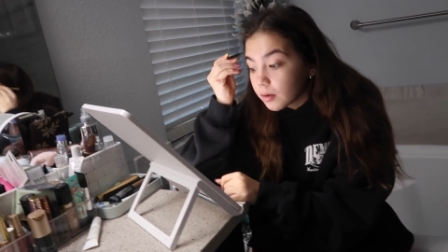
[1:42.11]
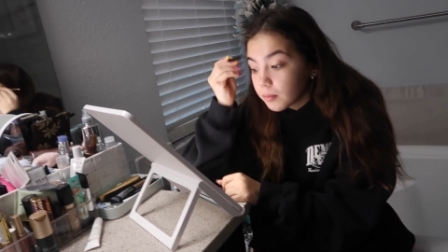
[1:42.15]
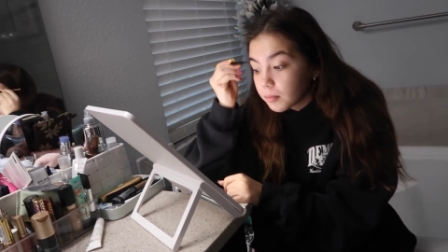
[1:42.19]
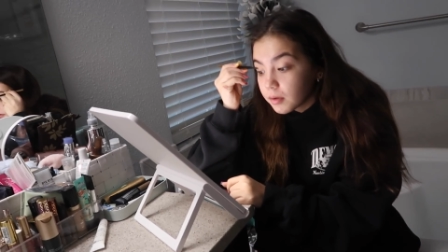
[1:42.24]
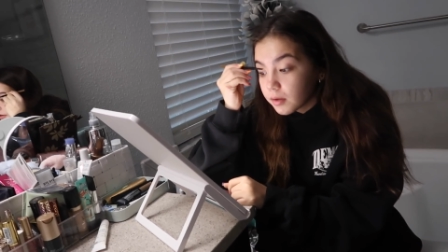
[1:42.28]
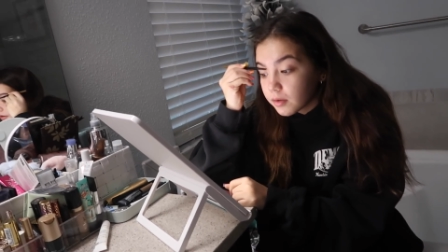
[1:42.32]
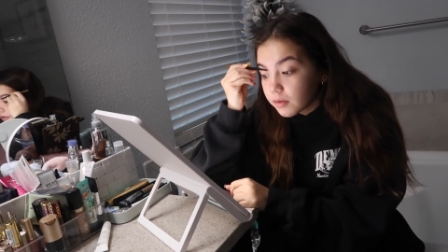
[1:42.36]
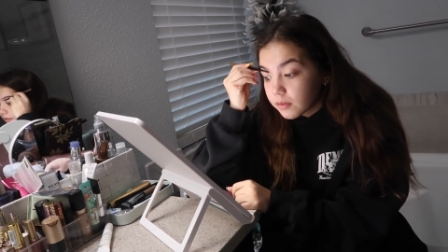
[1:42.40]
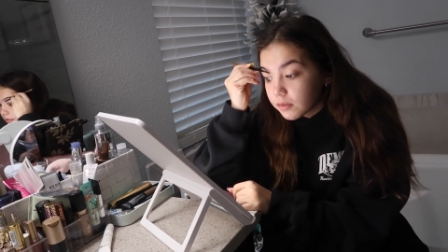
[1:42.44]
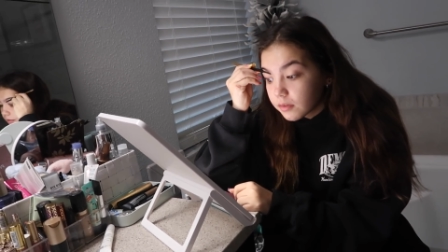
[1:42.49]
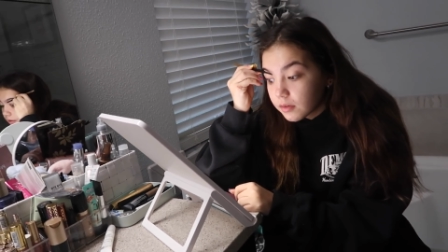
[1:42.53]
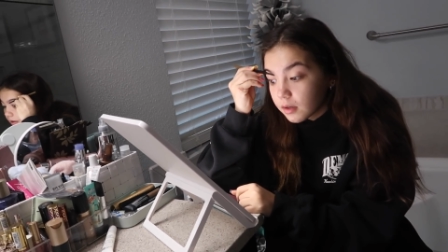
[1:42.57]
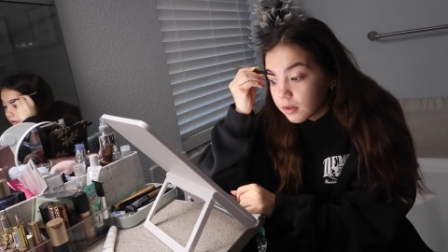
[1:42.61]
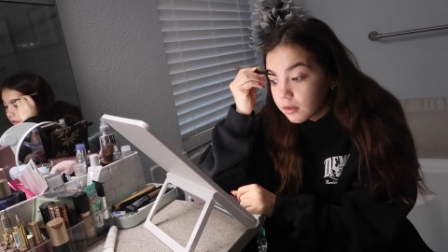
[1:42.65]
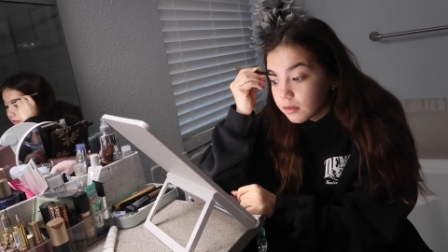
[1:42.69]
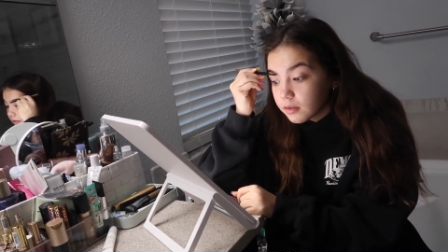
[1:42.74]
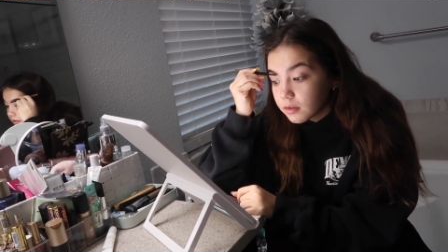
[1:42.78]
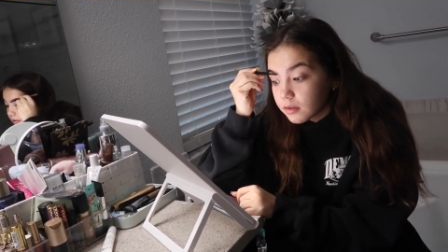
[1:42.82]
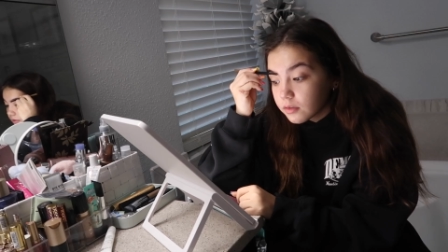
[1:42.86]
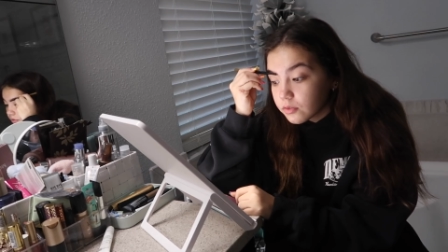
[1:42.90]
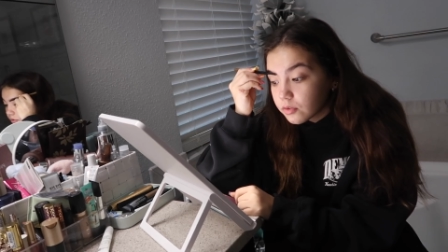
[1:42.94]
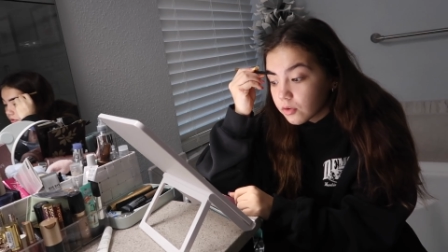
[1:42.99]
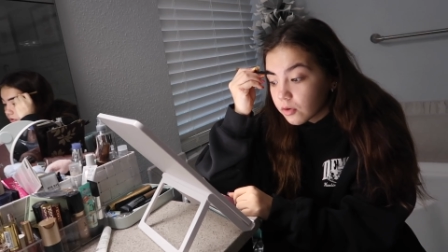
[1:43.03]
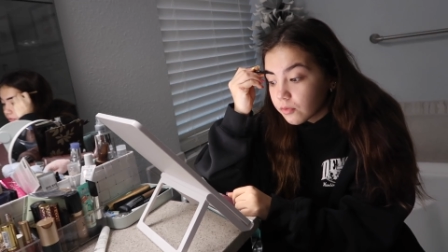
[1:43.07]
Emily's
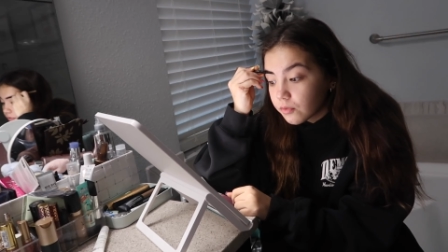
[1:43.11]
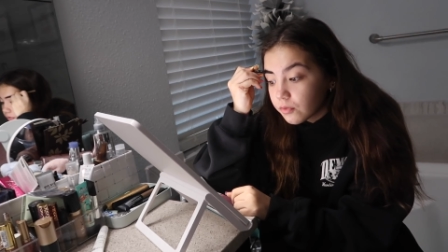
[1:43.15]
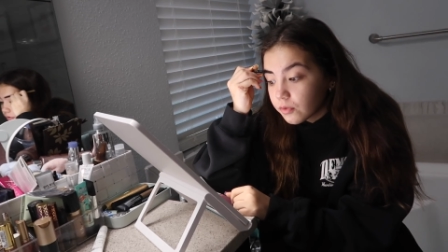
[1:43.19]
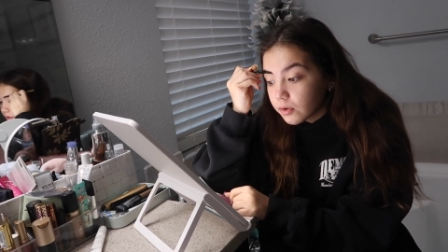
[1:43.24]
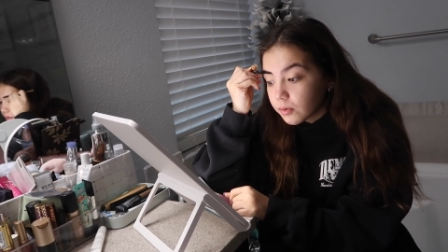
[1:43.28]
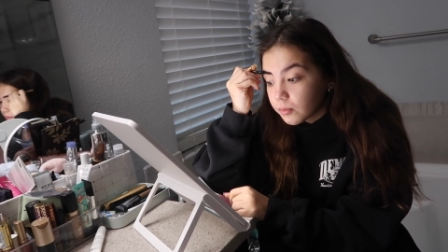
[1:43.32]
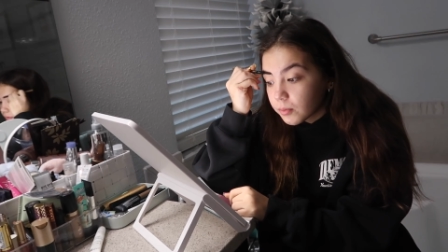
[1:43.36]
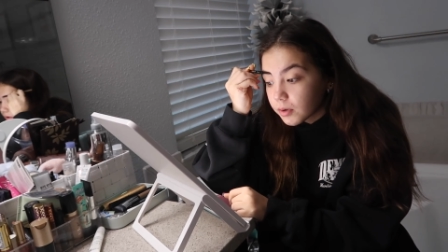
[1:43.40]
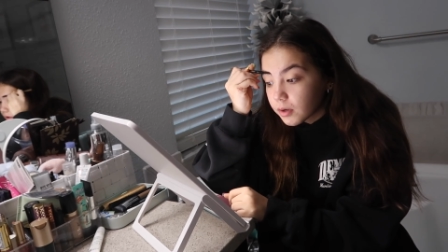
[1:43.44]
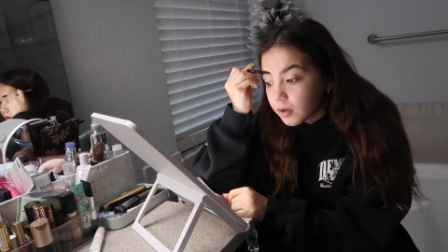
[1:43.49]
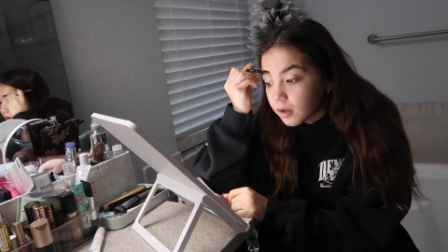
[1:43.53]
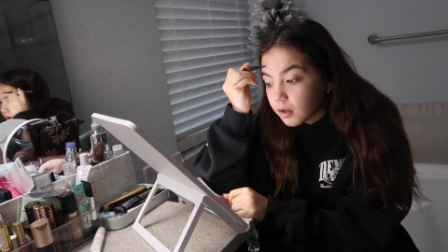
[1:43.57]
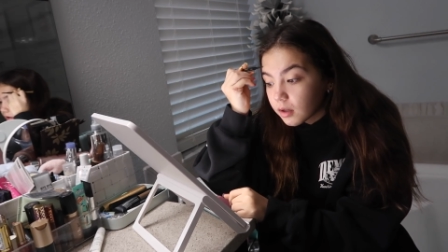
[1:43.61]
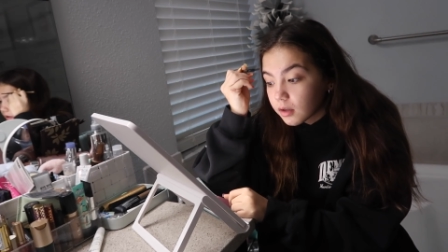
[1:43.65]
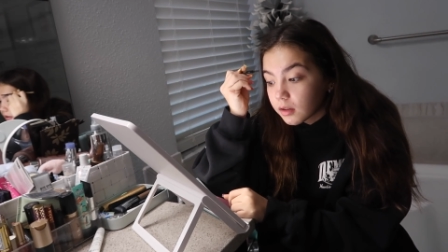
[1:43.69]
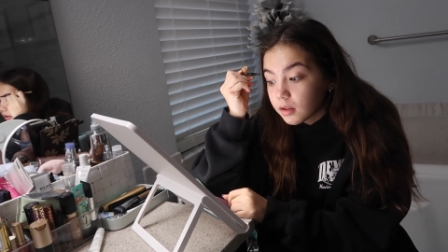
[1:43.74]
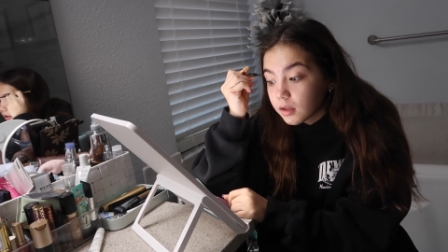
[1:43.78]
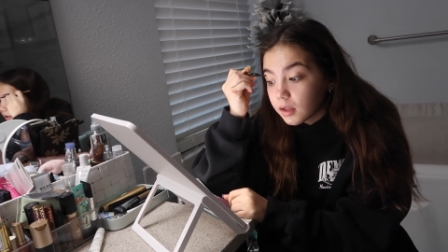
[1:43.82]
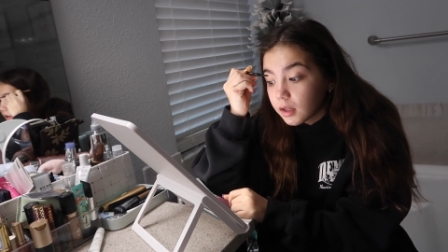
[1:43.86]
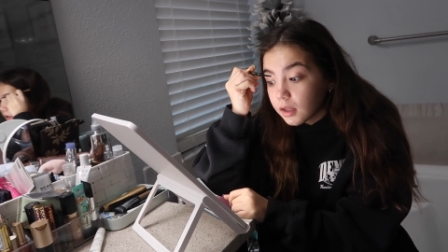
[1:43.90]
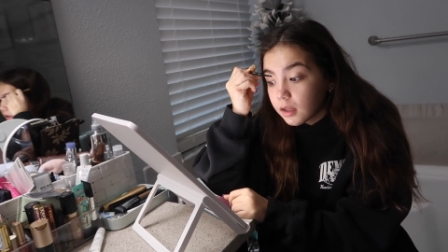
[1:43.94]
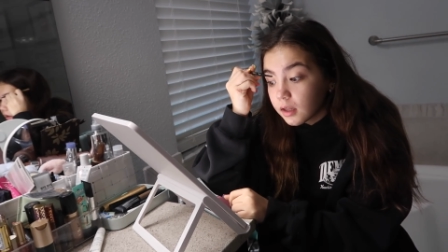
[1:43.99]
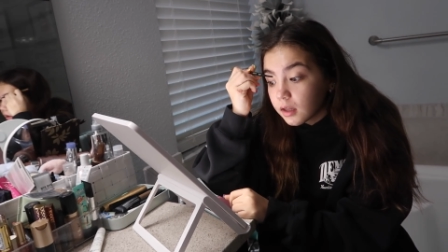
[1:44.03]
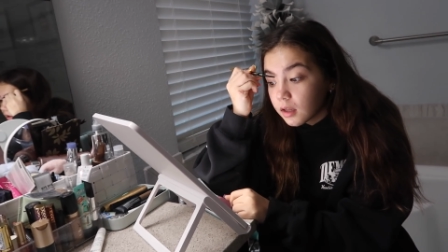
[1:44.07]
dentist. Hopefully we're not
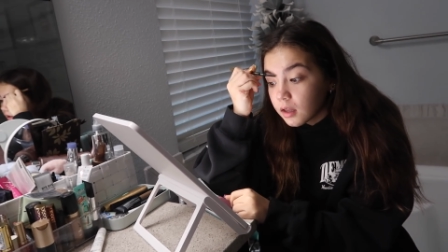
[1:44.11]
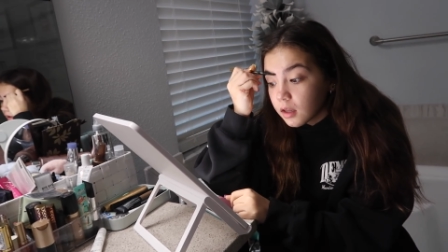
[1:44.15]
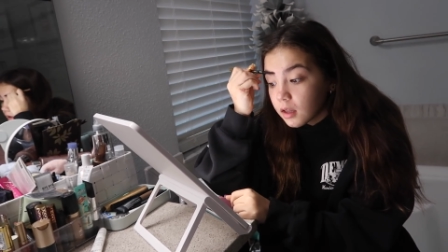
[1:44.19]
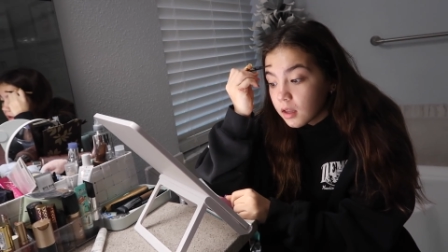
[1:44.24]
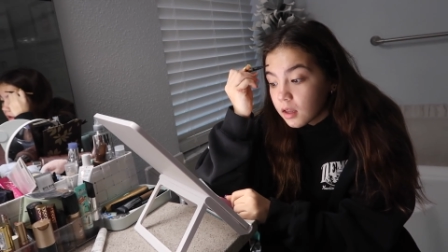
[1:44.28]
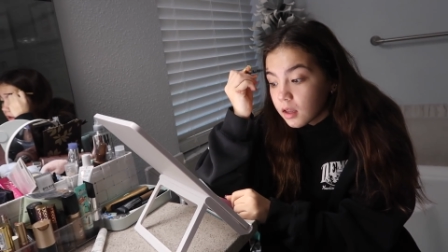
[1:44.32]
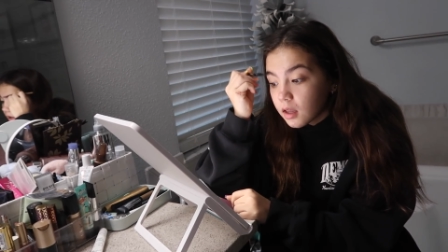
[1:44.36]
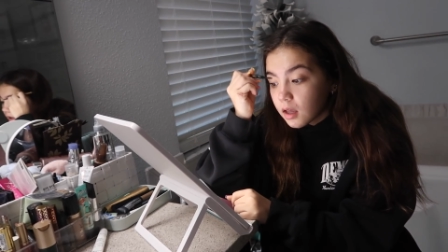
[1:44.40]
late.